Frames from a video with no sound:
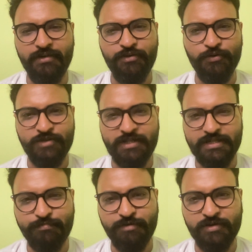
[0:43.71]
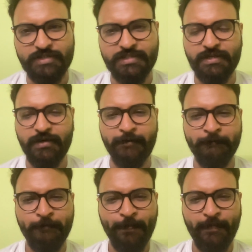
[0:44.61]
useless because uh,
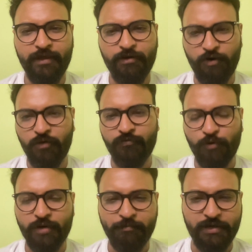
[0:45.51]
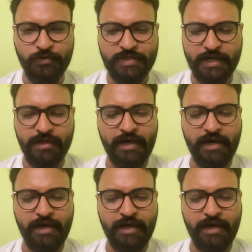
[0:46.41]
you know of what Mairu said.